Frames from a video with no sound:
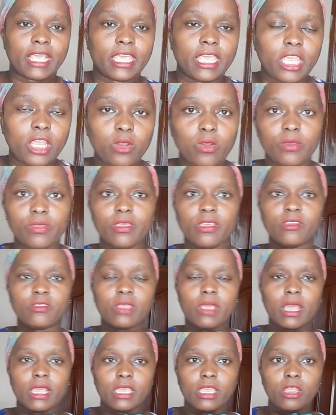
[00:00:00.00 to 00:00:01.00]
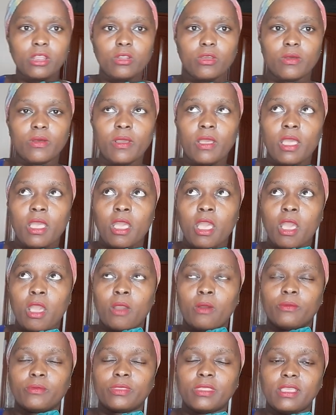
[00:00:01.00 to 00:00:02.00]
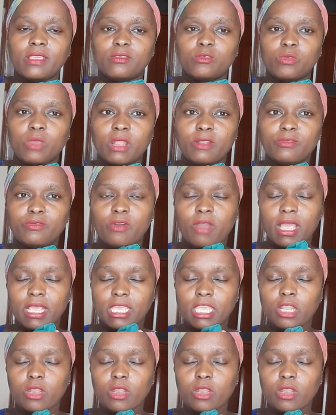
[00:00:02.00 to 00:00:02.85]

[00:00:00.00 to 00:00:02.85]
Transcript: a kilo. There's one for a